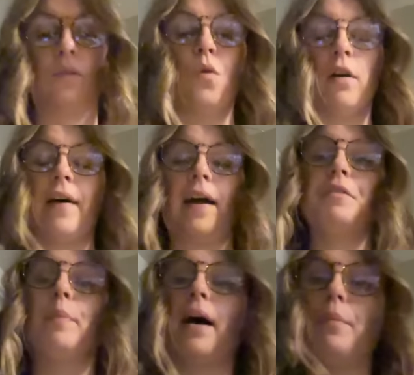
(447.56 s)
one I have to
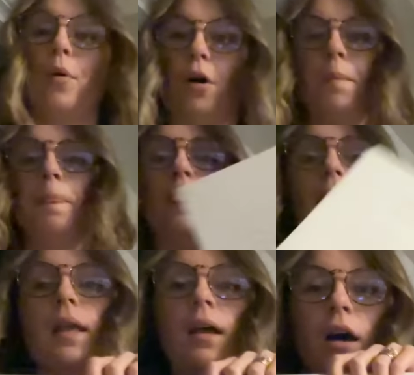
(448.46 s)
buy, but
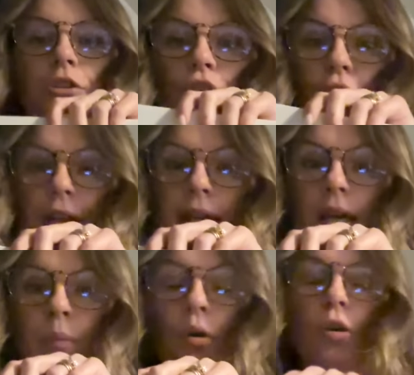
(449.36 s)
another
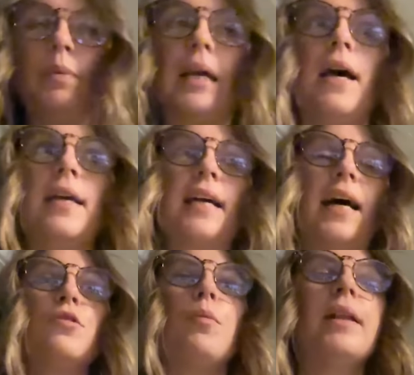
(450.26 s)
keyboard, because I
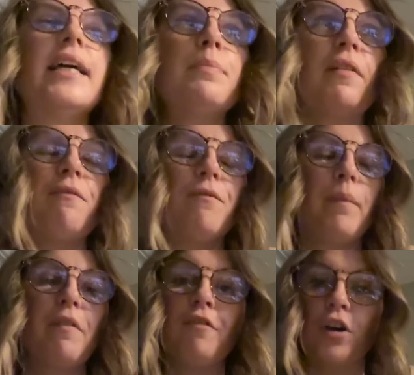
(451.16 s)
had to replace
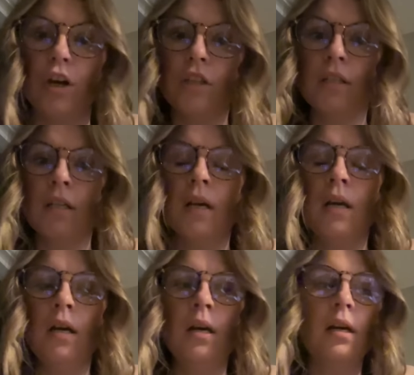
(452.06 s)
my first
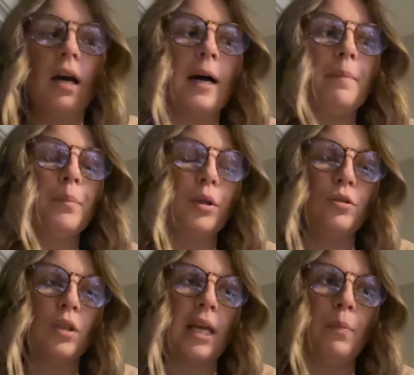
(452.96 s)

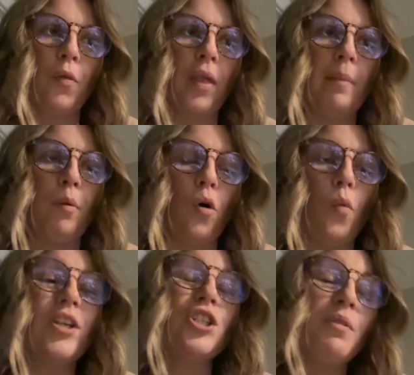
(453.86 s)
Bluetooth keyboard that I bought,
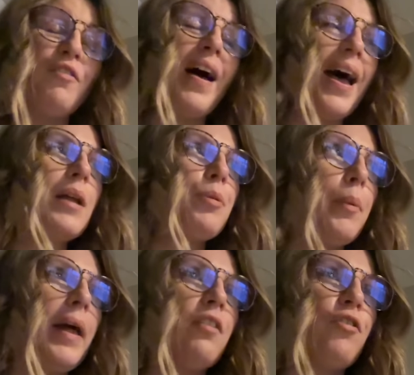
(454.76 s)
which, to be fair, I
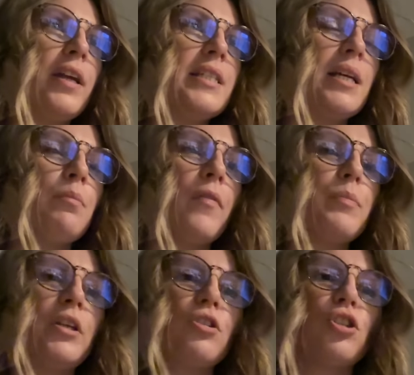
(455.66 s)
probably had it for 18 months,
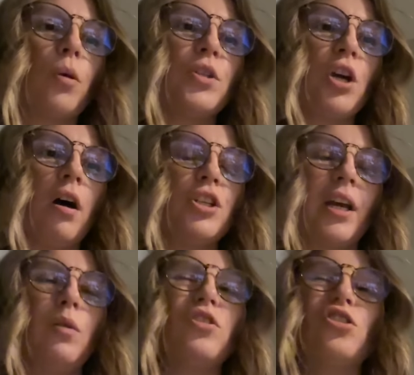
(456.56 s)
but it just stopped charging.
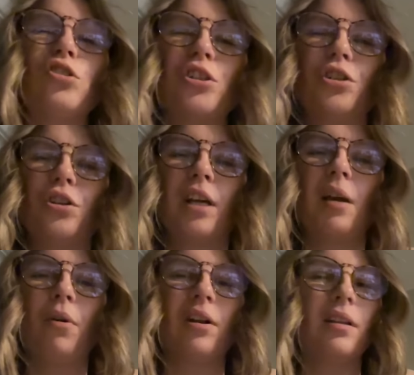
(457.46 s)
It was such a good
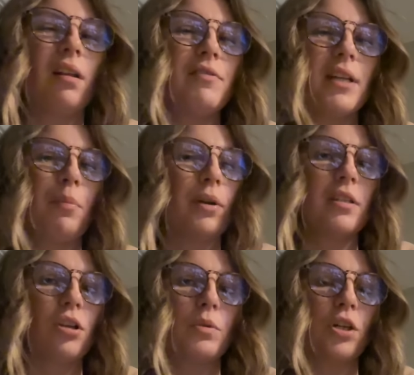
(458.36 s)
keyboard. I loved it, but it
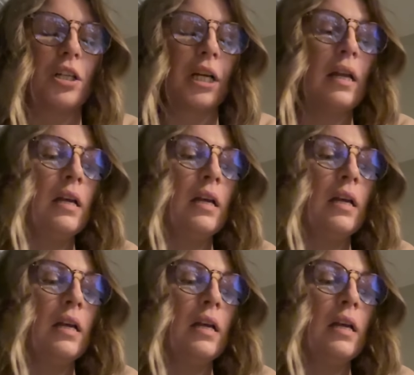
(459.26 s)
stopped charging.